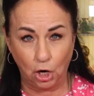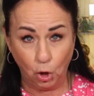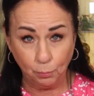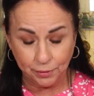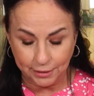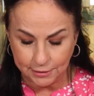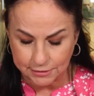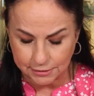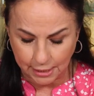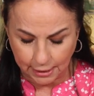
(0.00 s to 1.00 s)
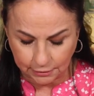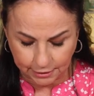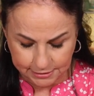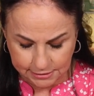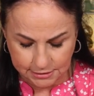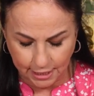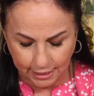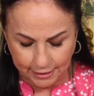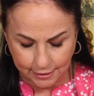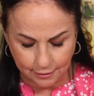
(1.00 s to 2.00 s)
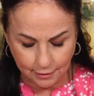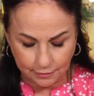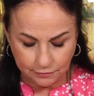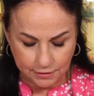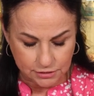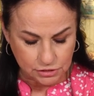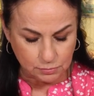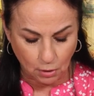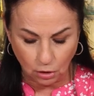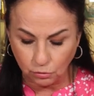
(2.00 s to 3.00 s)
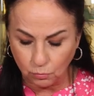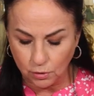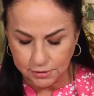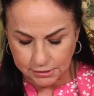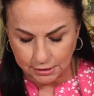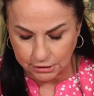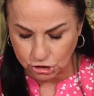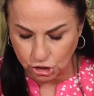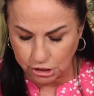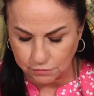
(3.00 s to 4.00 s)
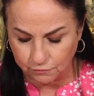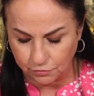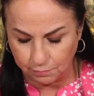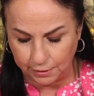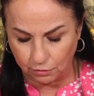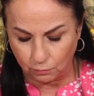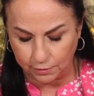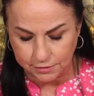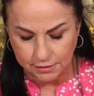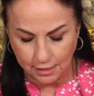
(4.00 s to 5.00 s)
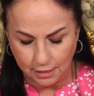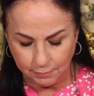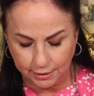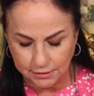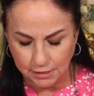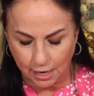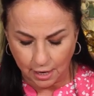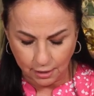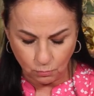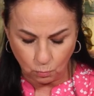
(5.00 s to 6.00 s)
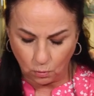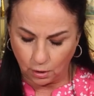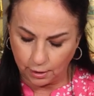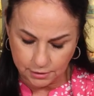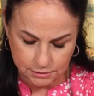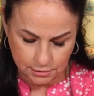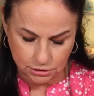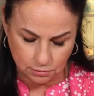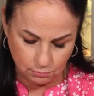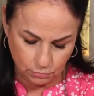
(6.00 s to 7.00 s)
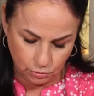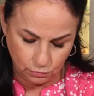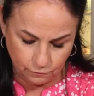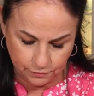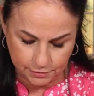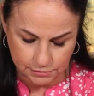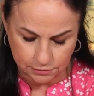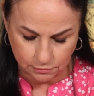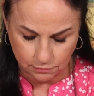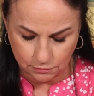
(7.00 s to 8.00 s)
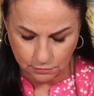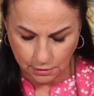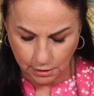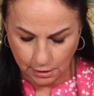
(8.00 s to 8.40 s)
openings. Let's take these smaller ones and exchange them for the bigger ones because I want to move this little